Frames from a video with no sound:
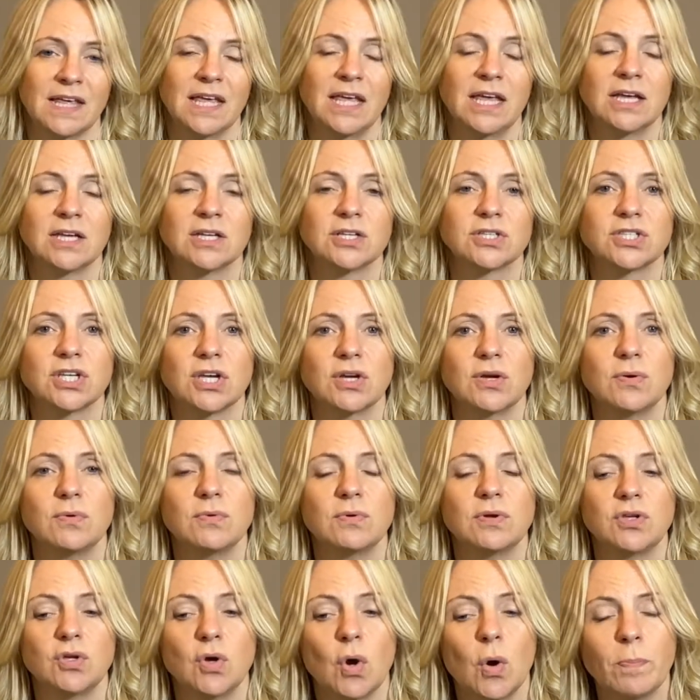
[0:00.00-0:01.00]
So
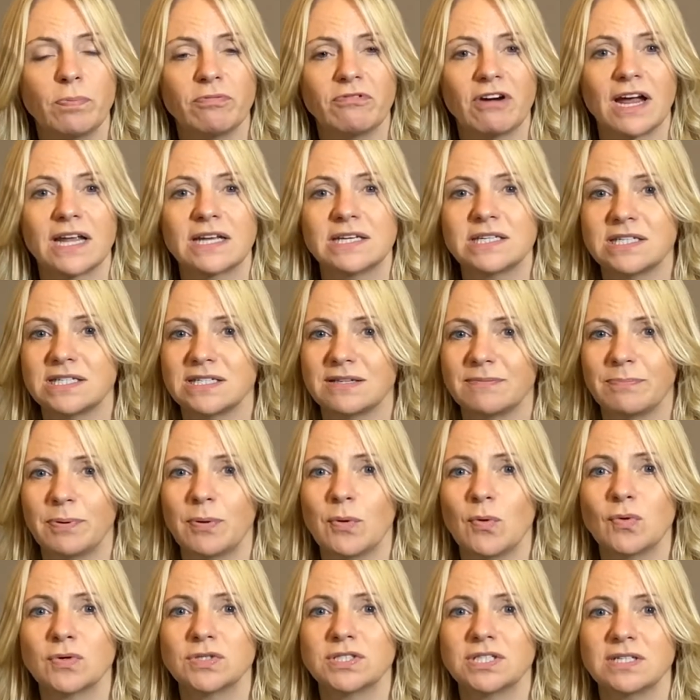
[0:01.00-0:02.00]
your brand is
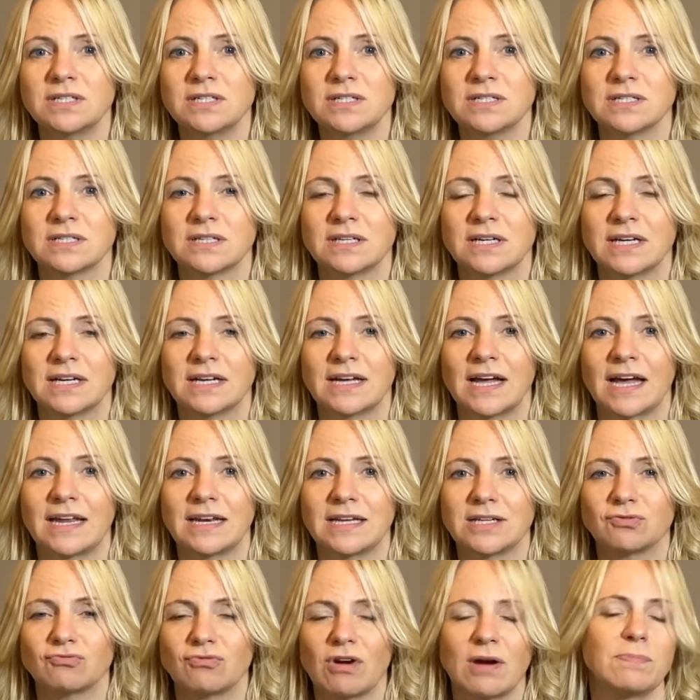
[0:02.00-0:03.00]
important and it's
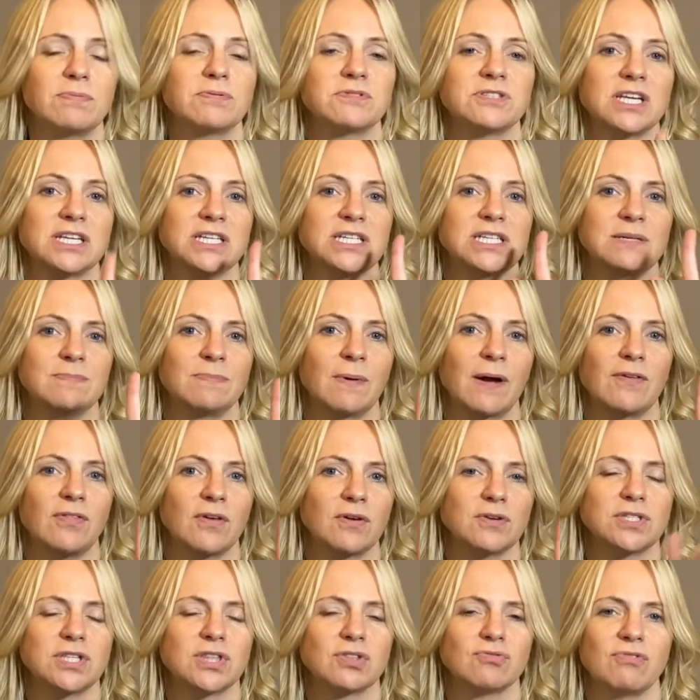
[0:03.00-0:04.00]
represented by those
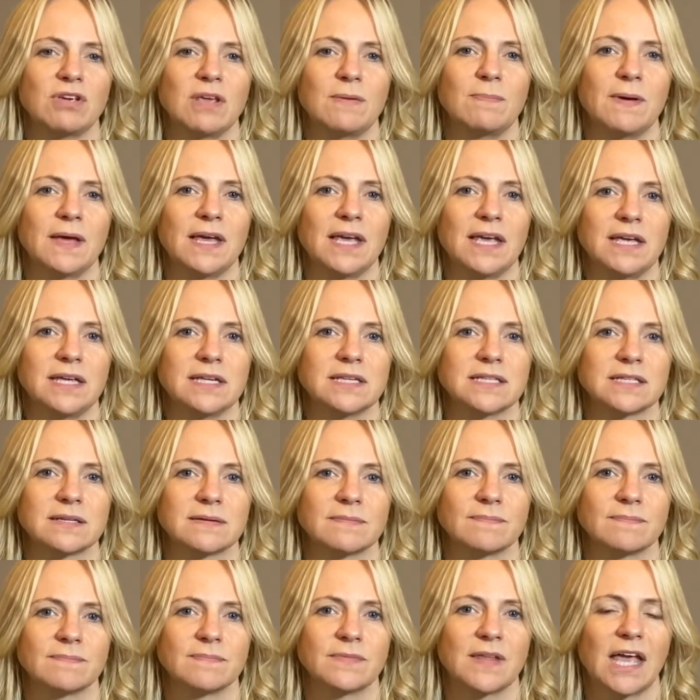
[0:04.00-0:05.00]
3 Ps,
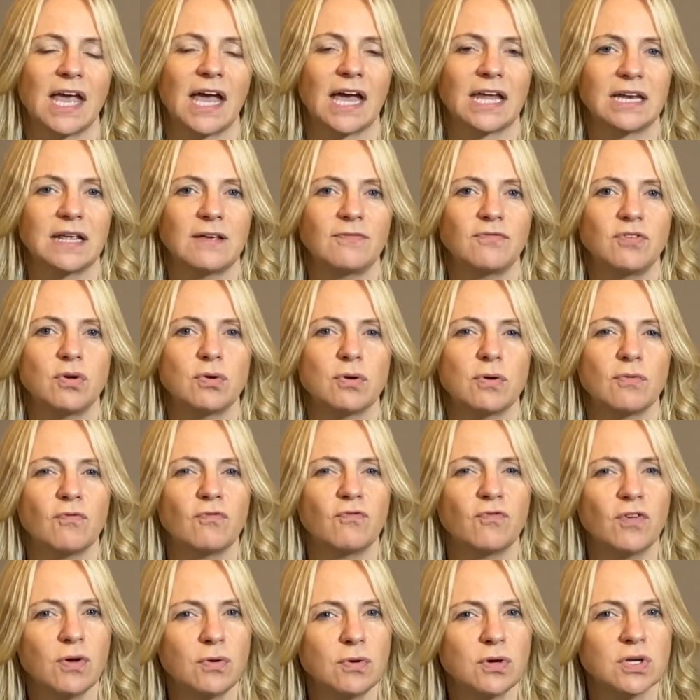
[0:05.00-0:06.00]
and if you can
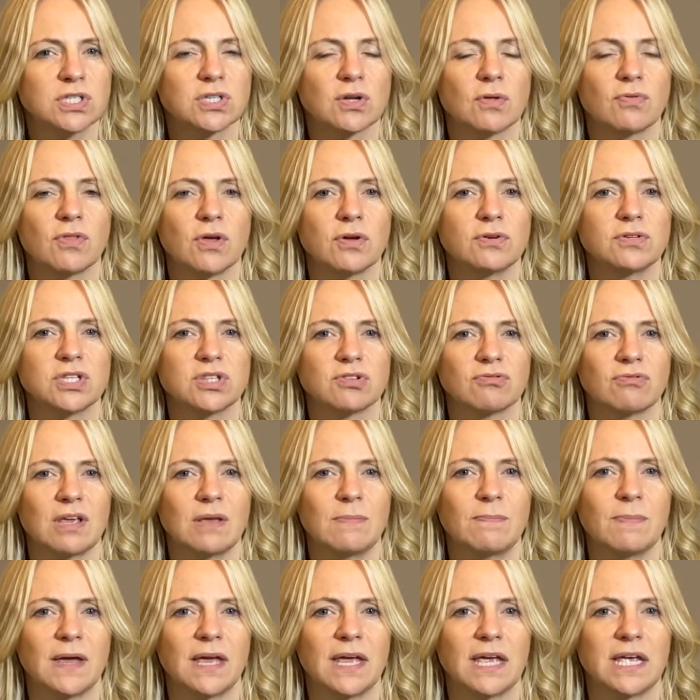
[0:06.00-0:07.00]
focus on those 3
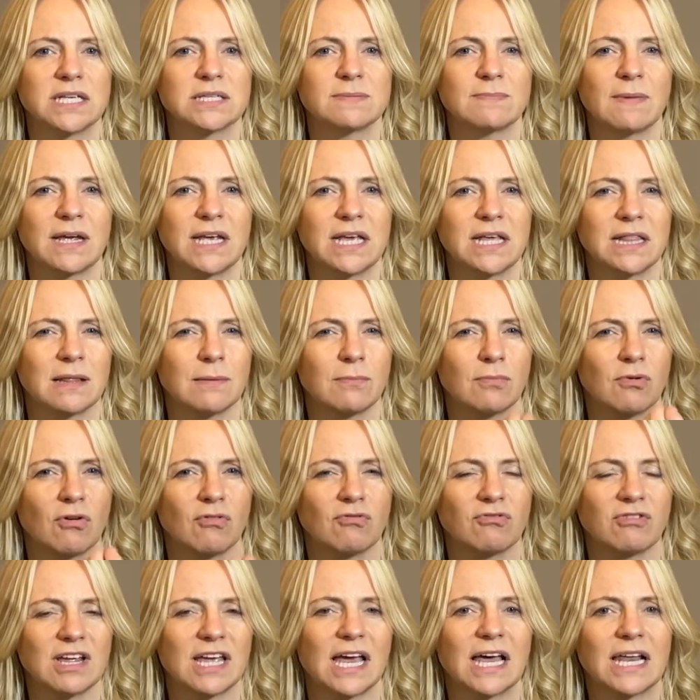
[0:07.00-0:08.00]
Ps, making them a
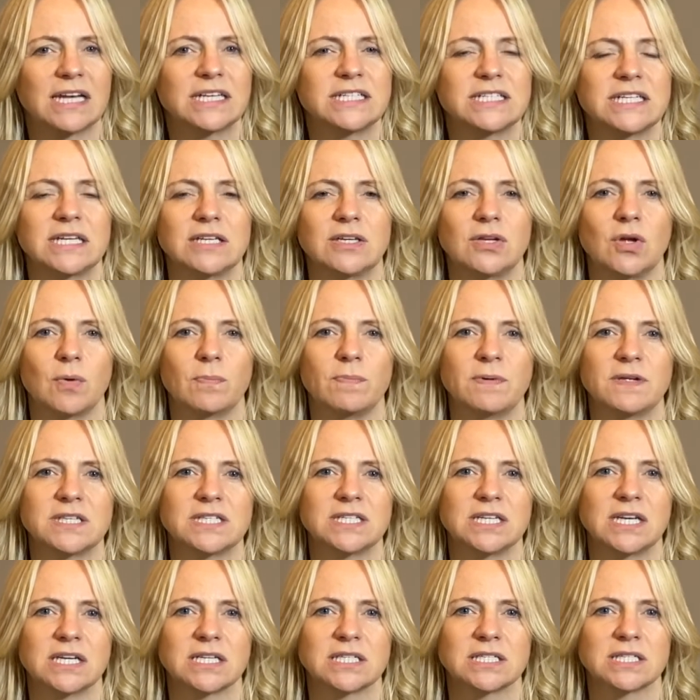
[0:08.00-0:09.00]
reality in your
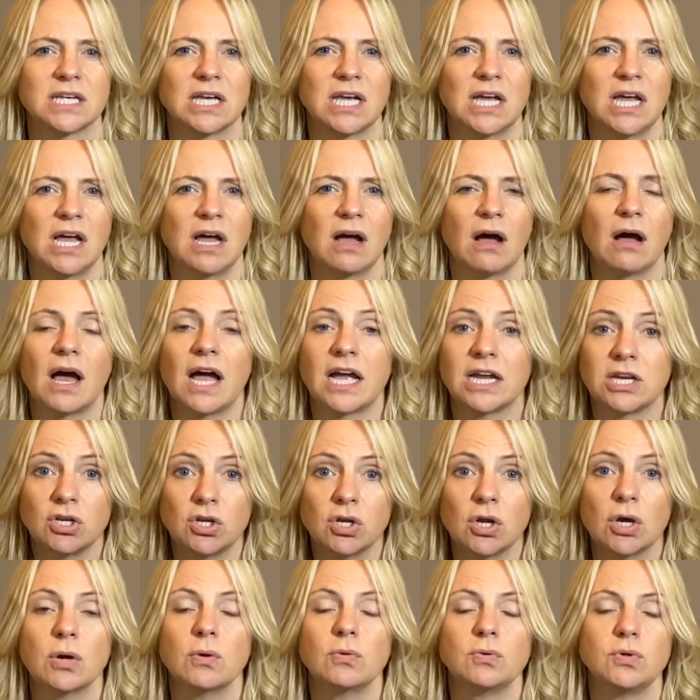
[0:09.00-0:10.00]
business, I
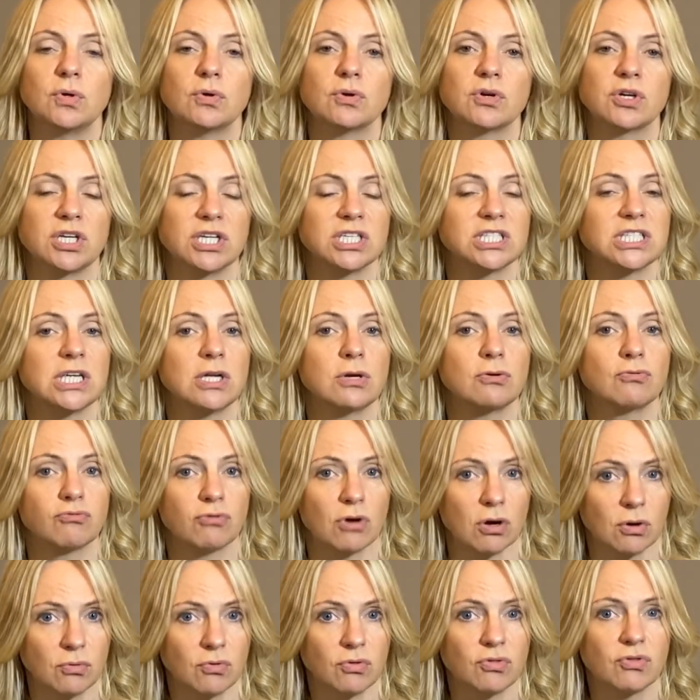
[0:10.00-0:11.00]
know you're going to see
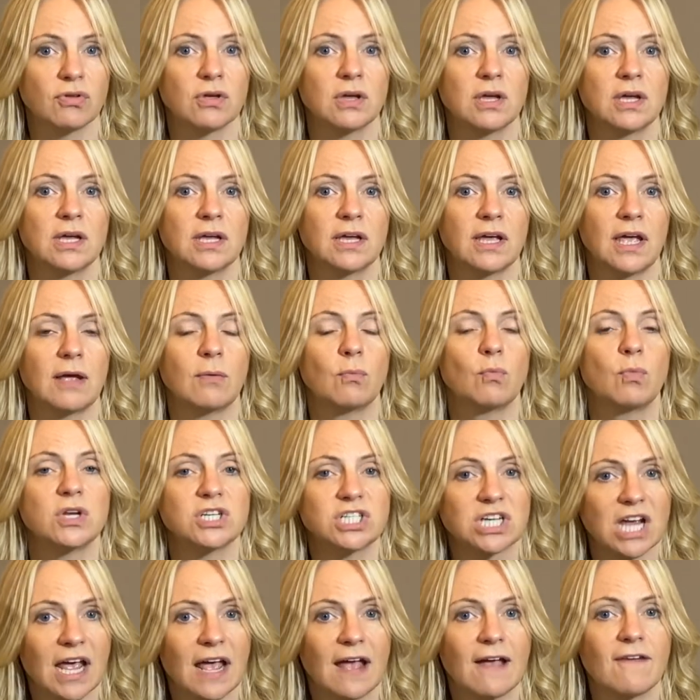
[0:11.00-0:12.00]
growth in
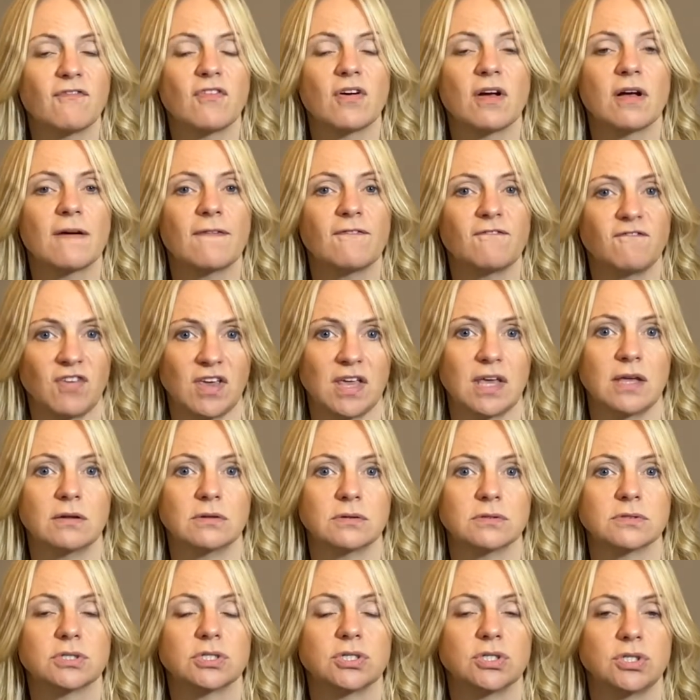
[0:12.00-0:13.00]
whichever field
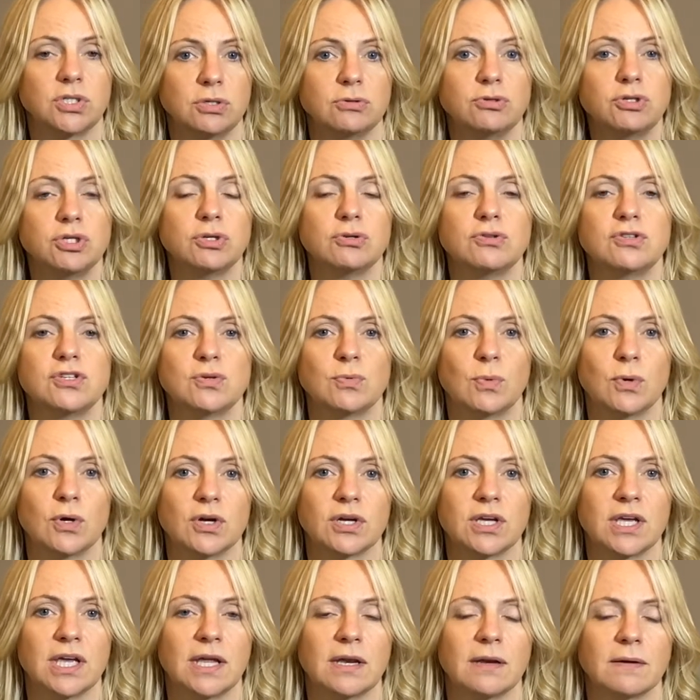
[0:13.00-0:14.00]
you choose to work
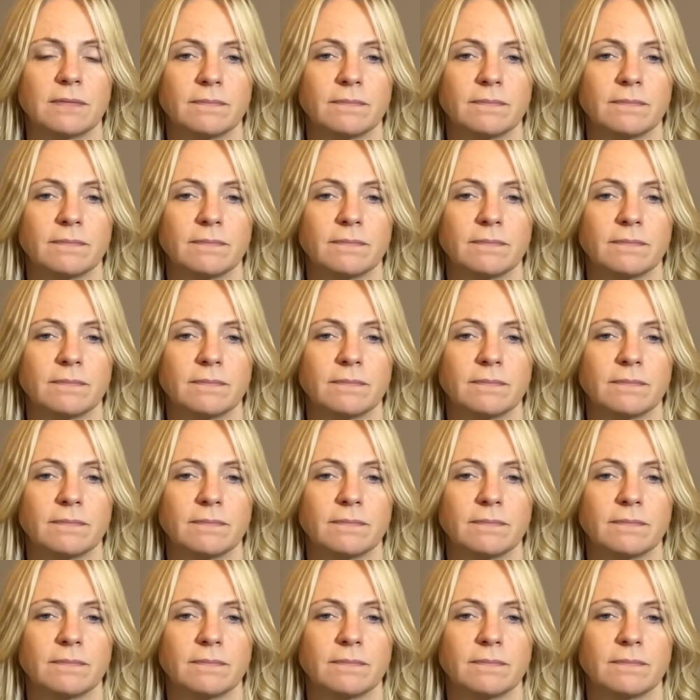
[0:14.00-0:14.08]
in.